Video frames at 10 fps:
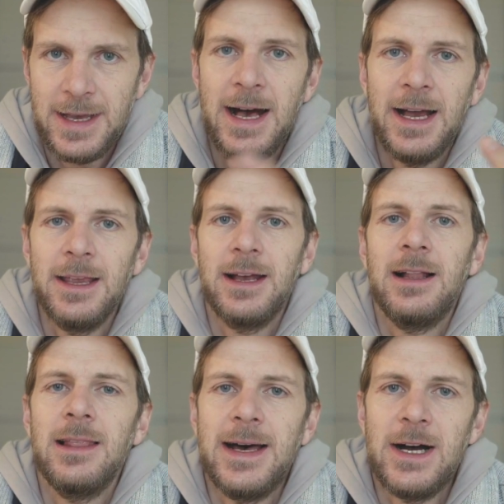I
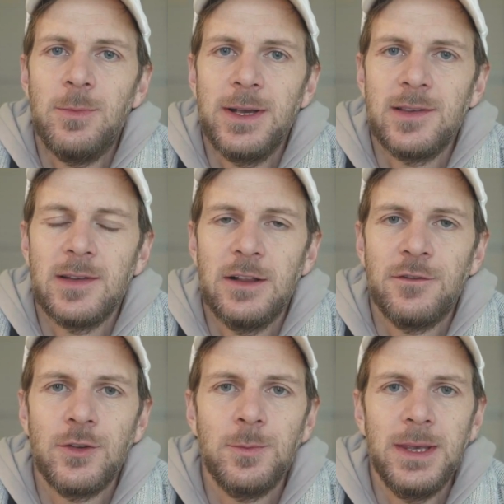allow
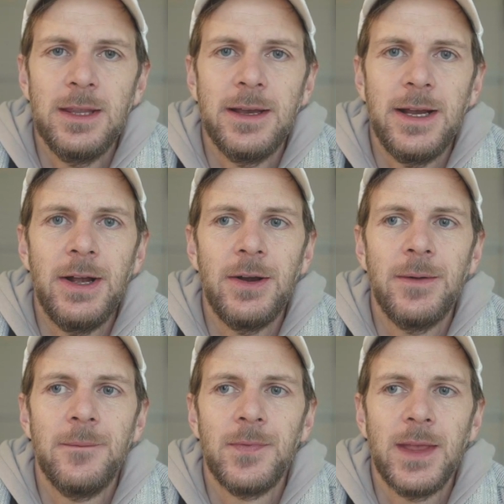myself to be
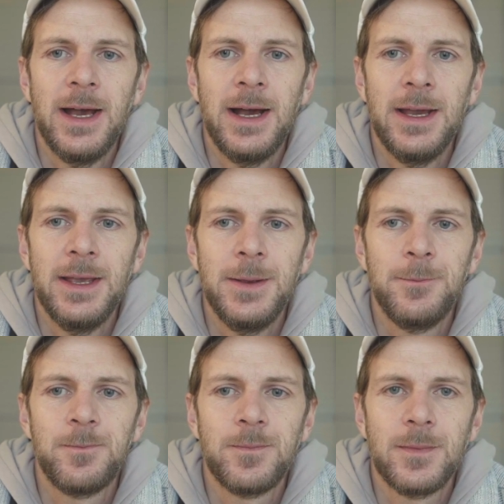there.
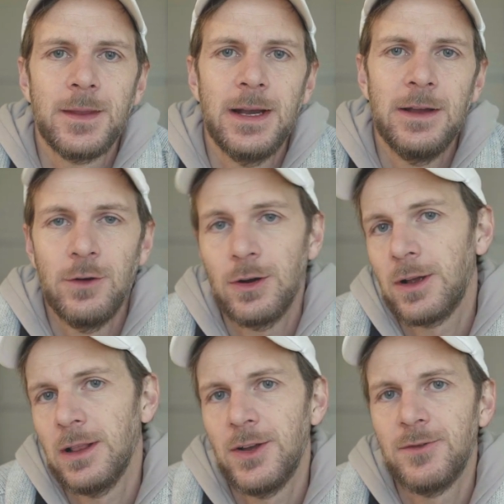I
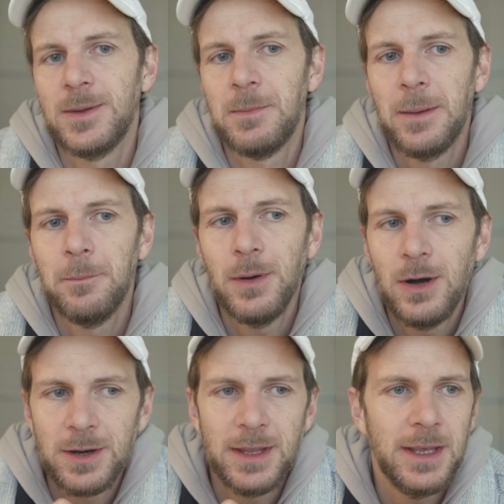work a lot with my
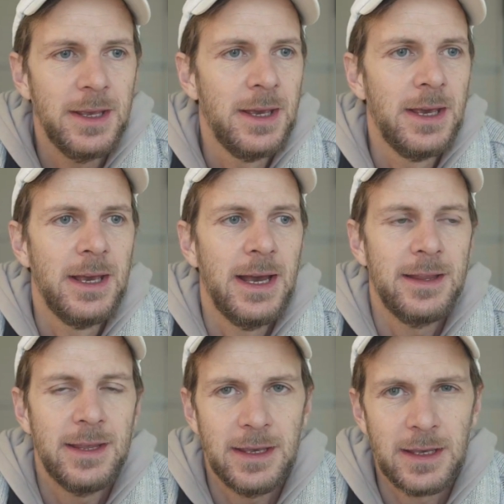body, I
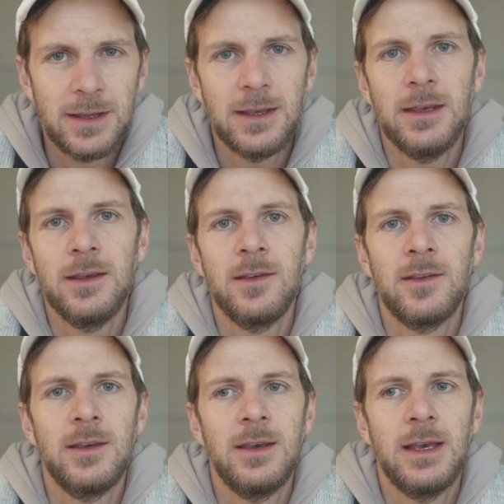take it
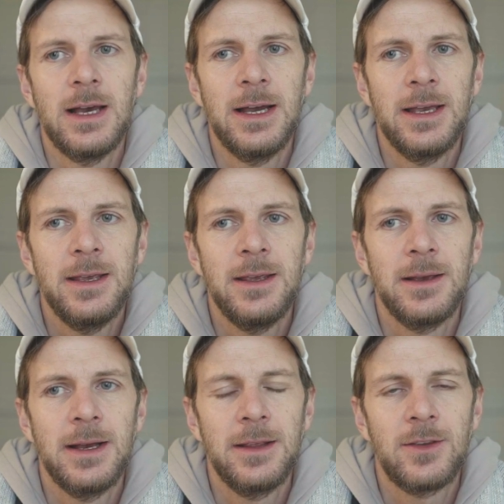easy,
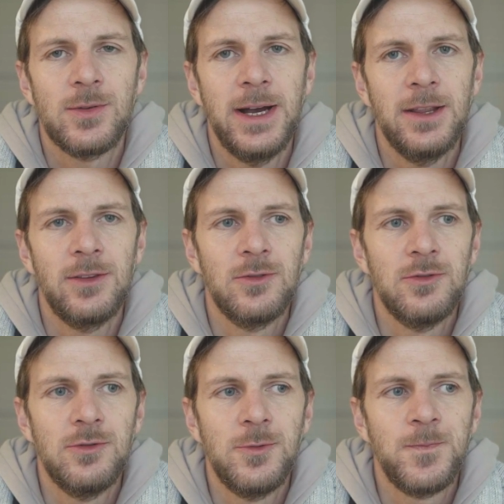I try
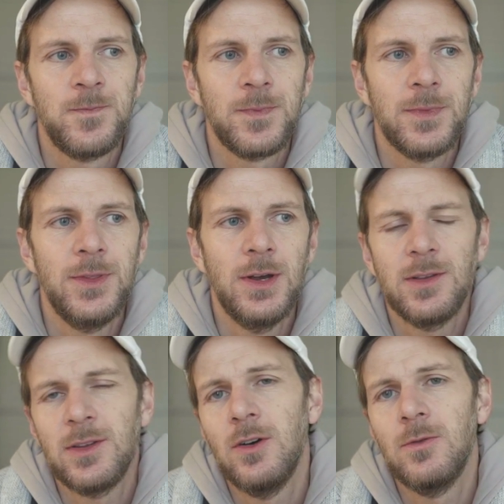to
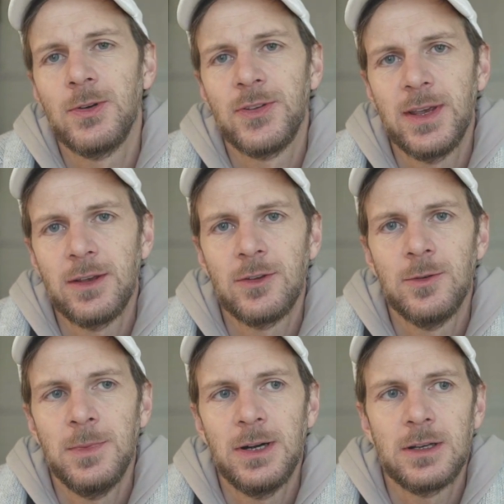not overthink too
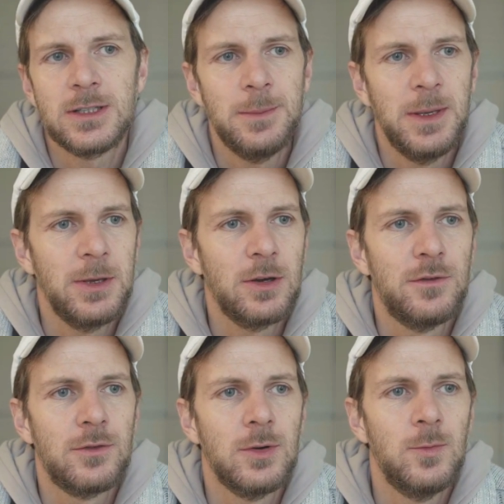much. I maybe go
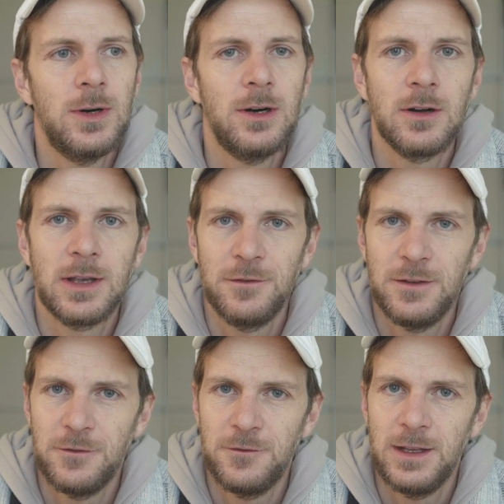for a walk if
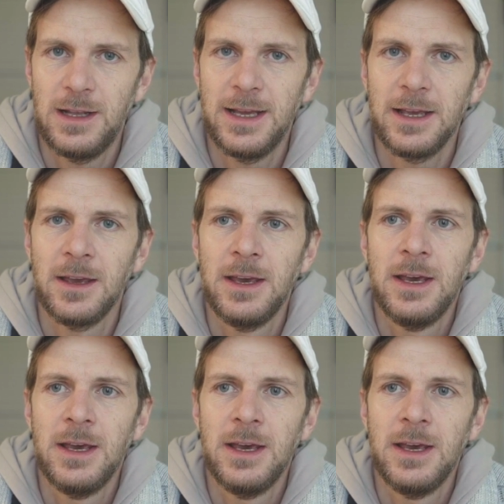I feel like.